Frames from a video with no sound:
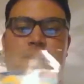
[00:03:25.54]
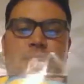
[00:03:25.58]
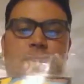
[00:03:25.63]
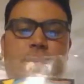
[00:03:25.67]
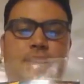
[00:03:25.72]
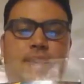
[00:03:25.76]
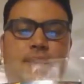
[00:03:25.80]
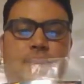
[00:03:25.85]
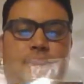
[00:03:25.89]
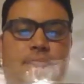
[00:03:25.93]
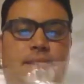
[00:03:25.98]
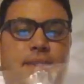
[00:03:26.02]

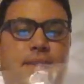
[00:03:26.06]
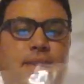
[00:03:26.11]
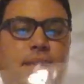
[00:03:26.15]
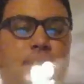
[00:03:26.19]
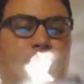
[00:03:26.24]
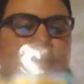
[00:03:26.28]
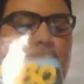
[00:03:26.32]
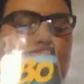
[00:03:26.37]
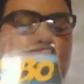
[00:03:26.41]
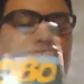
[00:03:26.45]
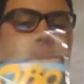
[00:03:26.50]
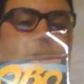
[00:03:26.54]
It
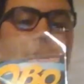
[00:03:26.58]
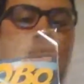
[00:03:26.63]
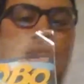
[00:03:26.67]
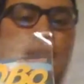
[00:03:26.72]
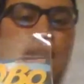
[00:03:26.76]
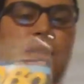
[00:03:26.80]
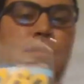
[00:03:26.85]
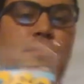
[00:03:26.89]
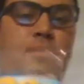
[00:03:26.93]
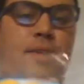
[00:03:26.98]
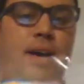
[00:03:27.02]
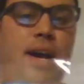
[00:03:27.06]
leads up to the
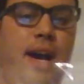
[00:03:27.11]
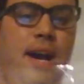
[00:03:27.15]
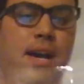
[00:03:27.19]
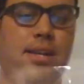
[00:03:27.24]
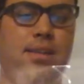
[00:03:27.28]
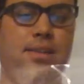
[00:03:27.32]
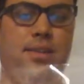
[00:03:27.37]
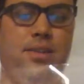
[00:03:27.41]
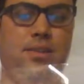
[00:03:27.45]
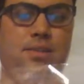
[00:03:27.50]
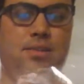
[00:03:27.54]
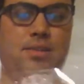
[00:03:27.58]
action packed.
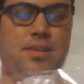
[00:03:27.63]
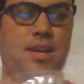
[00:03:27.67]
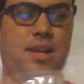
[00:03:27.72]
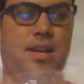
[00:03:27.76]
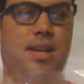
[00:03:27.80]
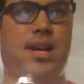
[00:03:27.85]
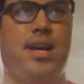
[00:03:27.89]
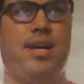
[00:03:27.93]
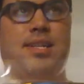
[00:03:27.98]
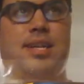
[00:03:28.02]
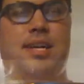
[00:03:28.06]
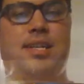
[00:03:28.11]
There's a
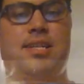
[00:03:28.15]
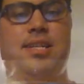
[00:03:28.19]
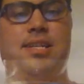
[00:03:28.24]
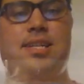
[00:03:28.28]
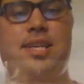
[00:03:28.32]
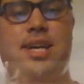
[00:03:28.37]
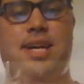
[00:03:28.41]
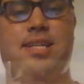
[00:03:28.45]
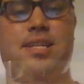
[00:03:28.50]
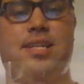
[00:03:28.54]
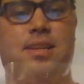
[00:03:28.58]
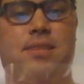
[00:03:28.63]
lot of slice and
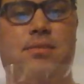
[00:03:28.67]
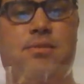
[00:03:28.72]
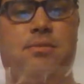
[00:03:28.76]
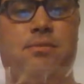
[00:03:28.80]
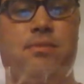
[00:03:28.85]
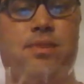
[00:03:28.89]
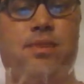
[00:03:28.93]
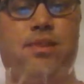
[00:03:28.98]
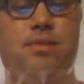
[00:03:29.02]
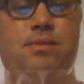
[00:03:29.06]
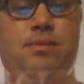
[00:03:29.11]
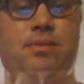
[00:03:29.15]
dice. I thought was
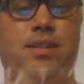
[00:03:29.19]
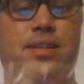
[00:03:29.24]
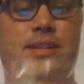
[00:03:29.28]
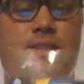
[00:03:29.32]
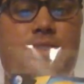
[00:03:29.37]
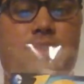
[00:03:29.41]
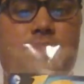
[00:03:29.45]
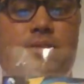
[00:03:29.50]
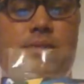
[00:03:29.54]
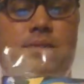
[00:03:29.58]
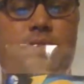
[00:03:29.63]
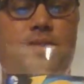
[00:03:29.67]
really cool with it,
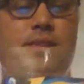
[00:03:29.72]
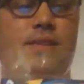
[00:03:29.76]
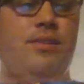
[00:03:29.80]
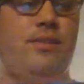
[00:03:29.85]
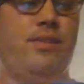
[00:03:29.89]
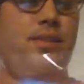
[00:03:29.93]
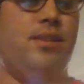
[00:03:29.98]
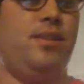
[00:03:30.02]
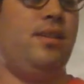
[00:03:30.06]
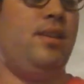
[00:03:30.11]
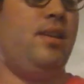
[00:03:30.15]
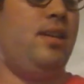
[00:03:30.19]
so it's
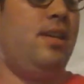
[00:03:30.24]
good.